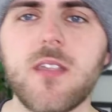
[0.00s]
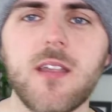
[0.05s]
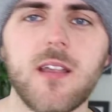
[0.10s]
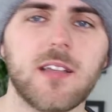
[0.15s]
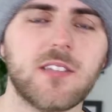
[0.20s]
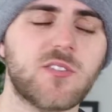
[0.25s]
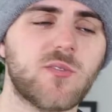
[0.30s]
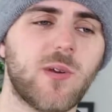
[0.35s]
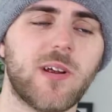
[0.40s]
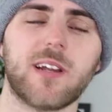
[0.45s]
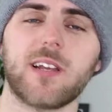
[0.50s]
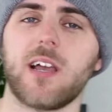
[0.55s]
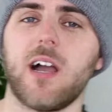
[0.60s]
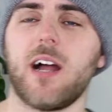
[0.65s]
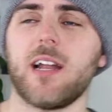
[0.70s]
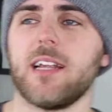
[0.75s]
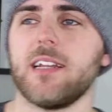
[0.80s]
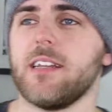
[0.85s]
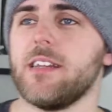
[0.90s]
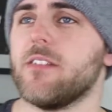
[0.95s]
I swear to
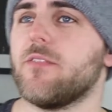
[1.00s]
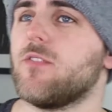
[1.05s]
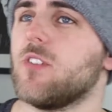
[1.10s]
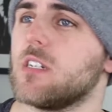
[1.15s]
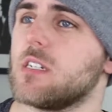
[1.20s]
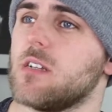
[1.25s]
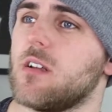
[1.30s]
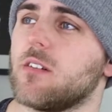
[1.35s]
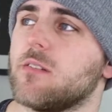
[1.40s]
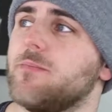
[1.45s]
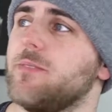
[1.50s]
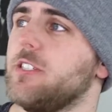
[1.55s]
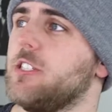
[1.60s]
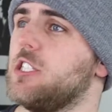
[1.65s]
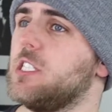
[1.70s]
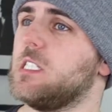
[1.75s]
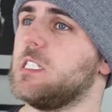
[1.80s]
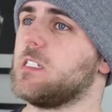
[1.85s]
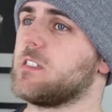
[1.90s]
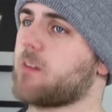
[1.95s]
God, I need a fucking
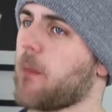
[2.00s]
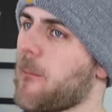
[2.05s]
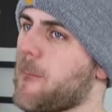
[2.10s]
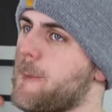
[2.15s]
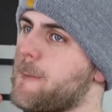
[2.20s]
RPG, just.